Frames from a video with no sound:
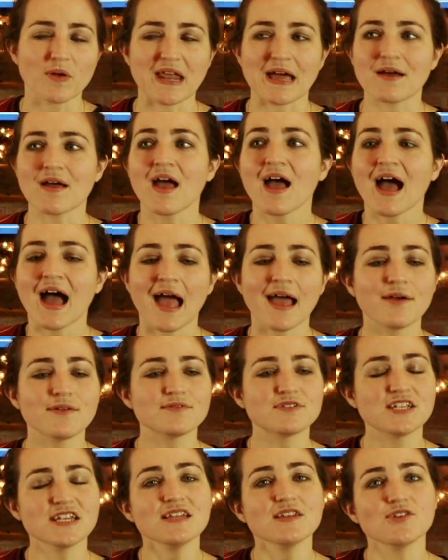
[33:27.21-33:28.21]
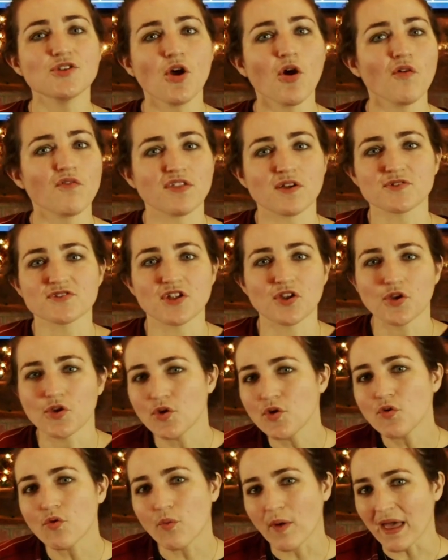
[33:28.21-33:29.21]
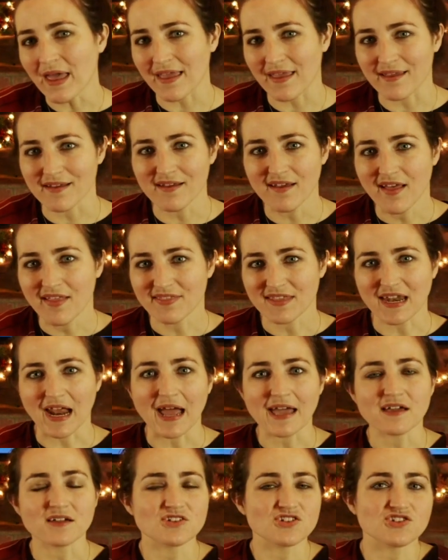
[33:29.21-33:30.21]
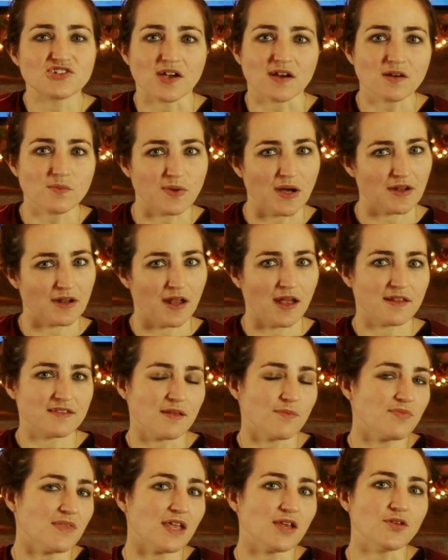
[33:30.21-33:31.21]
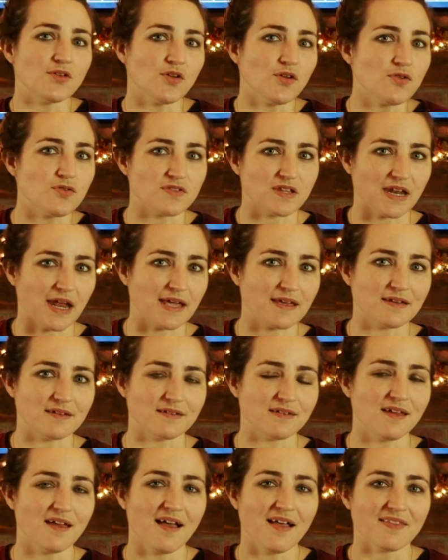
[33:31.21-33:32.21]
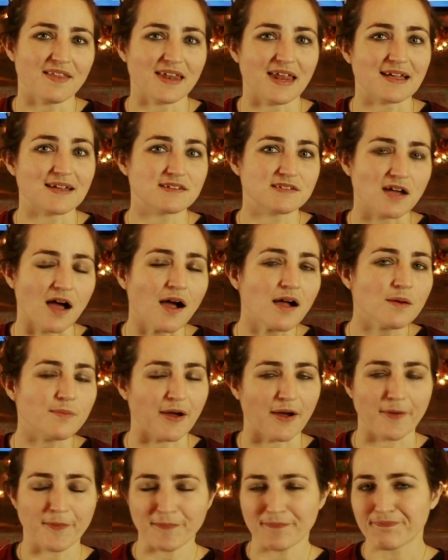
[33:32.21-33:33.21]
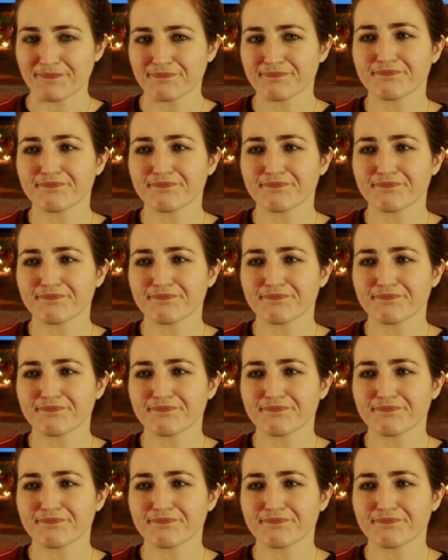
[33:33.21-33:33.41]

But I didn't know if there was a new way that I could share about it, something new that I could talk about.